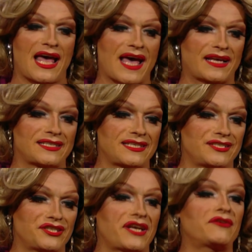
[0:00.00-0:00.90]
and
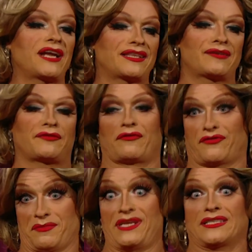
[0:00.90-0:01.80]
in general, I think uh,
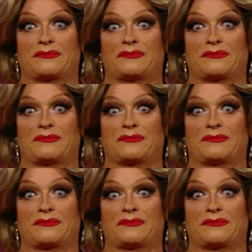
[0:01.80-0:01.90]
for me,